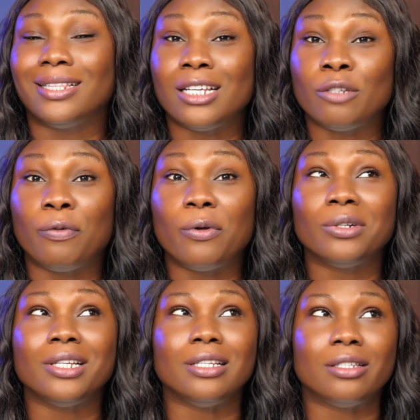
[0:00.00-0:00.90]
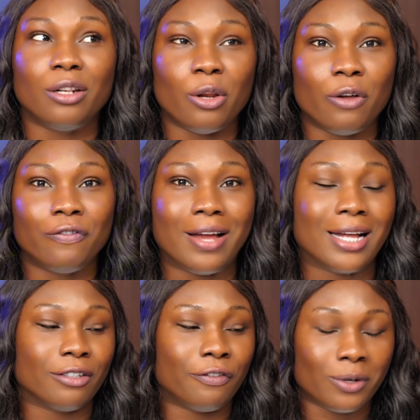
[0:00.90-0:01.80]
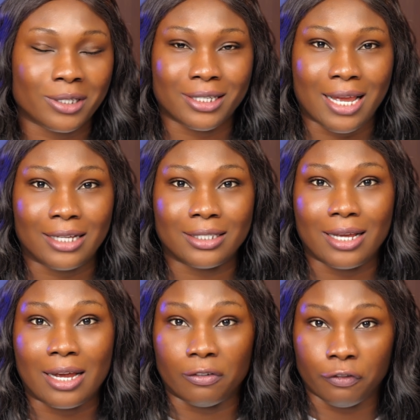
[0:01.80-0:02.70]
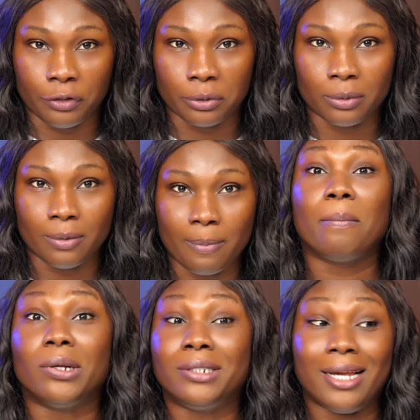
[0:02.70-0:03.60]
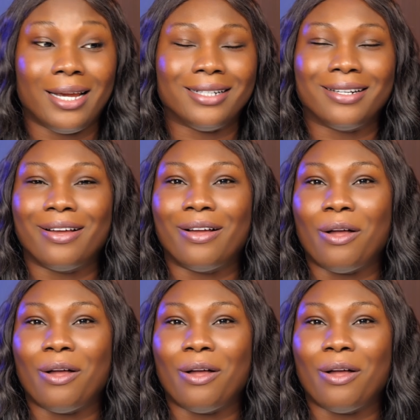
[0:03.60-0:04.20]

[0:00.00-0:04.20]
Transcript: this phone is love at first sight and feel. But then,